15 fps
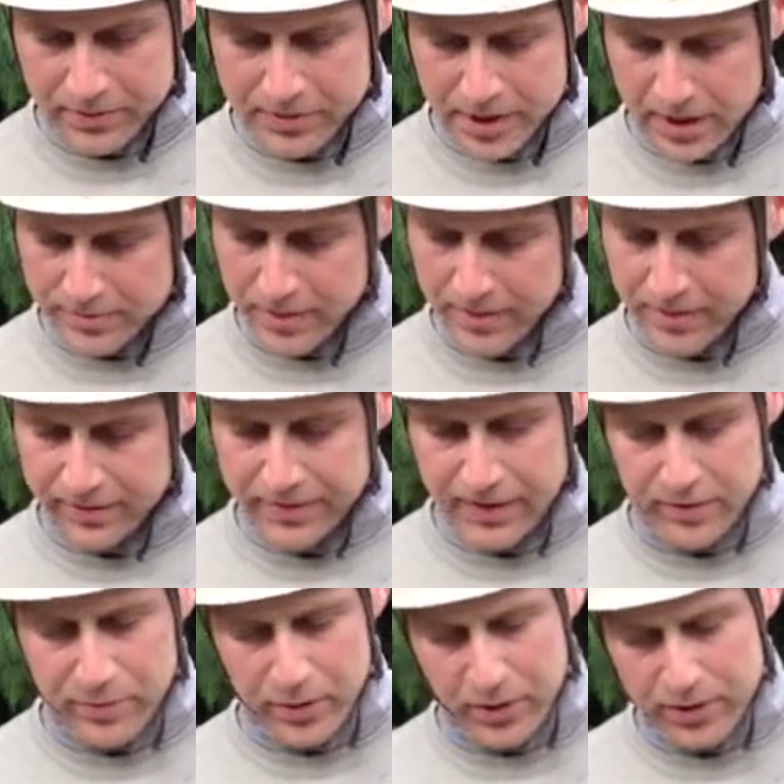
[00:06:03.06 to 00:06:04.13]
we talked about my
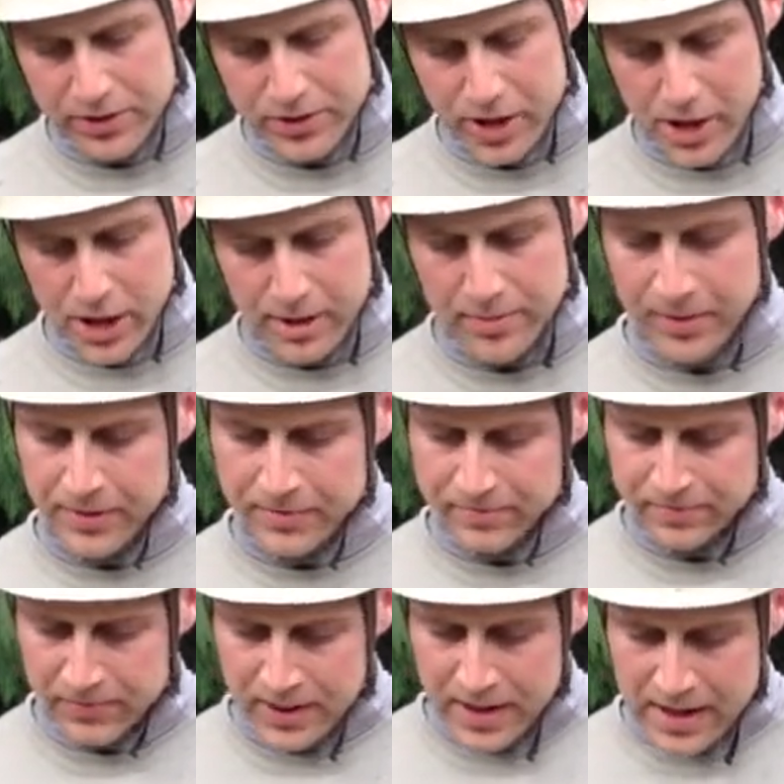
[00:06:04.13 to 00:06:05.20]
favorite part of the job,
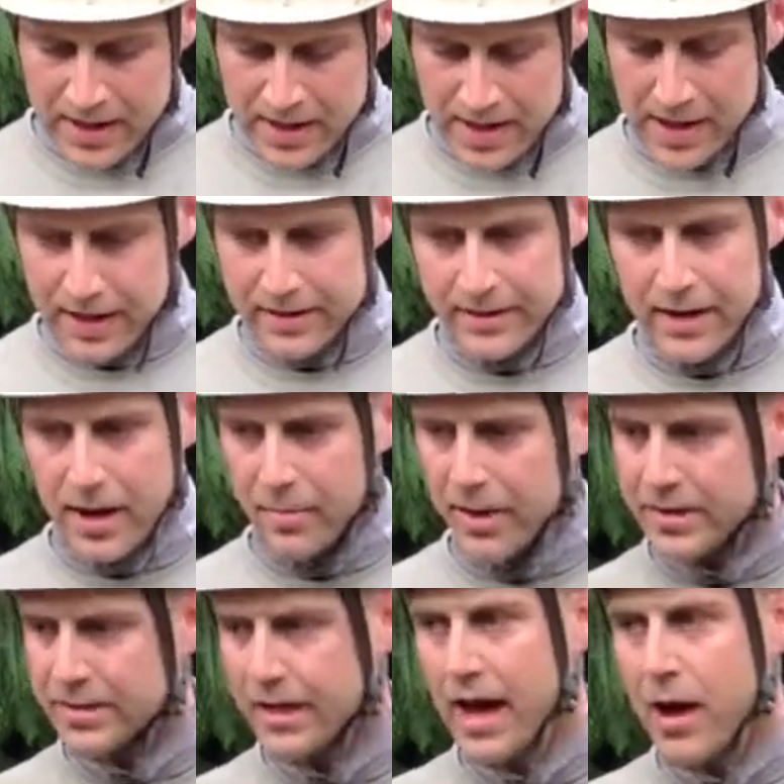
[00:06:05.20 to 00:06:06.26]
and
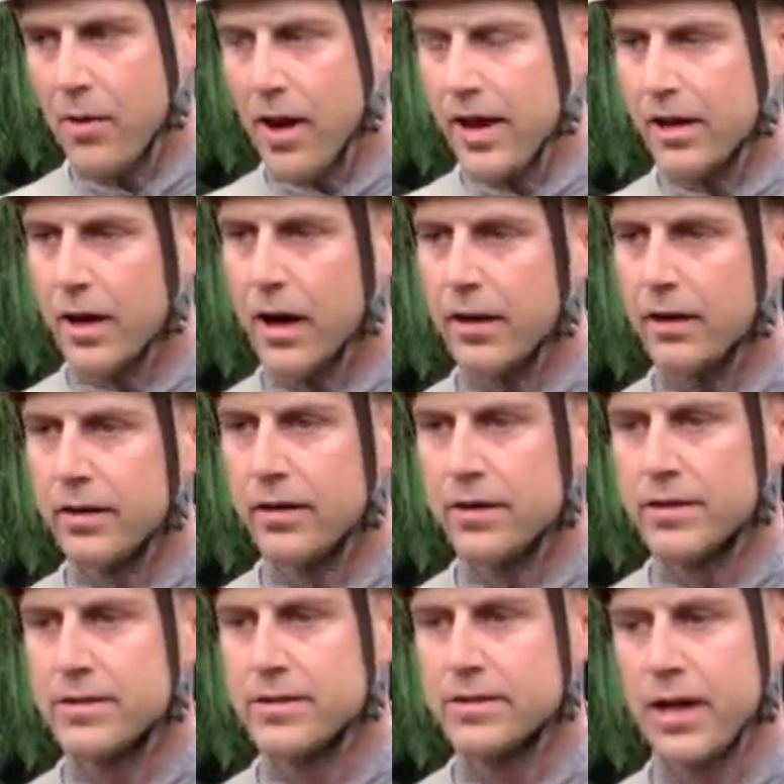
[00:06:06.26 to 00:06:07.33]
basically how I got into
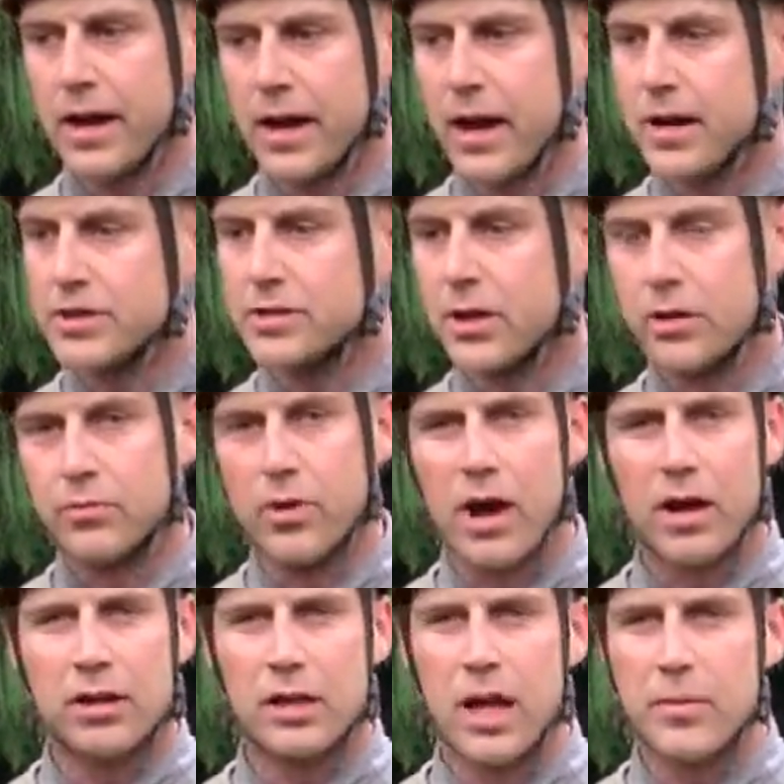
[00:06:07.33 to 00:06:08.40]
this is I started
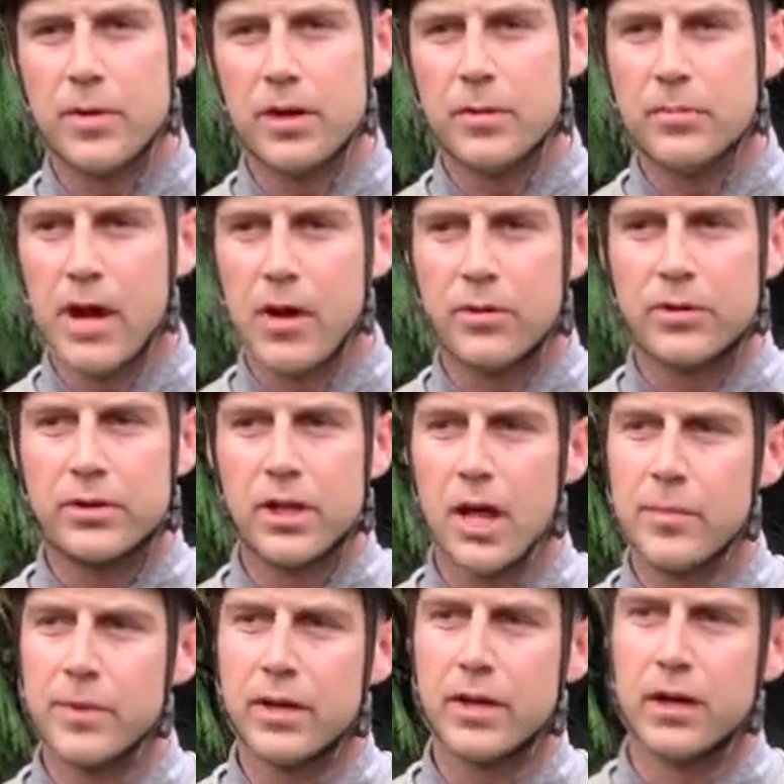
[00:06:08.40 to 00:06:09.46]
rock climbing and mountain
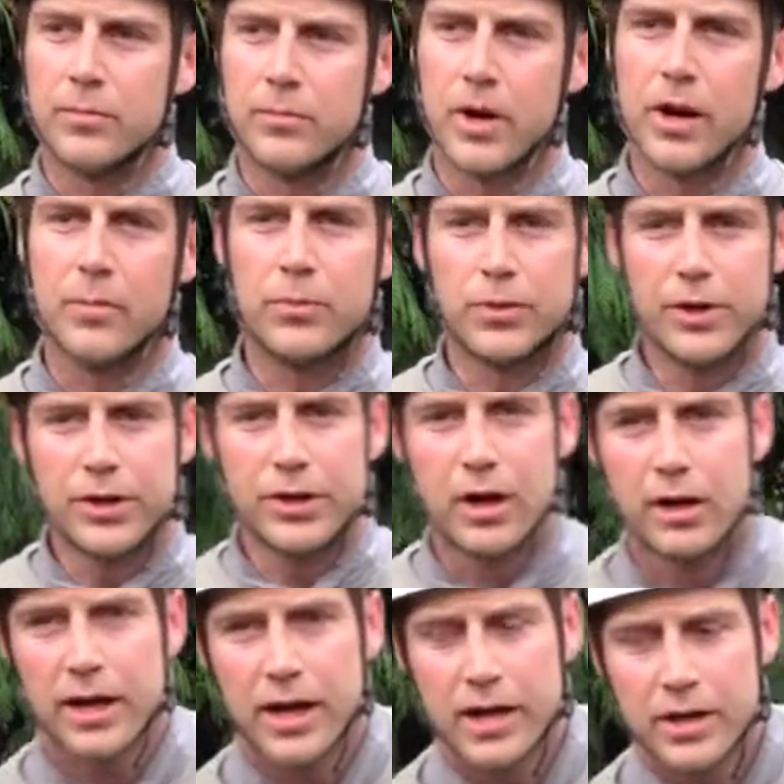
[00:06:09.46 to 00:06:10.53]
climbing at a pretty
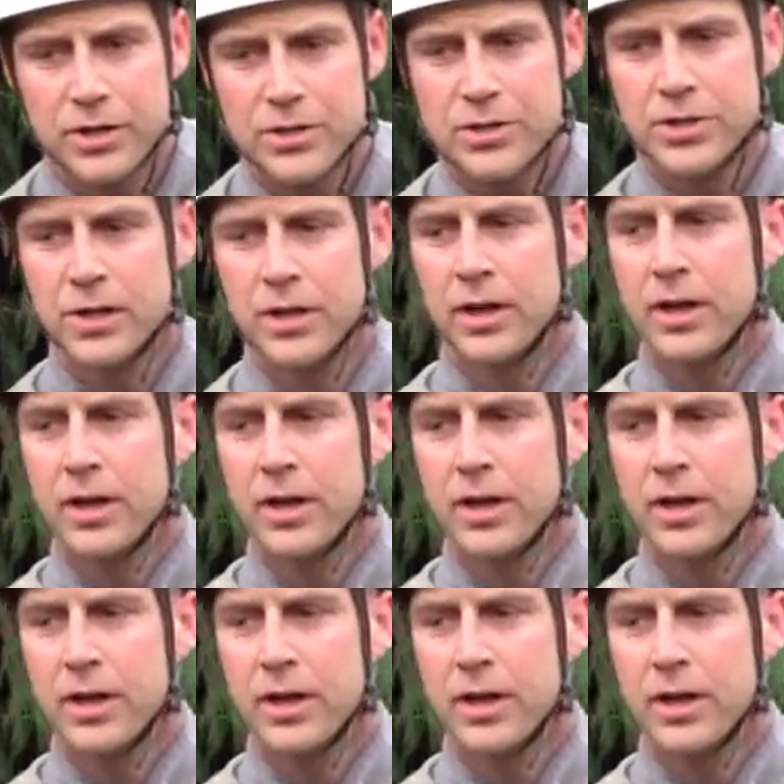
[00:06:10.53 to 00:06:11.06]
young age,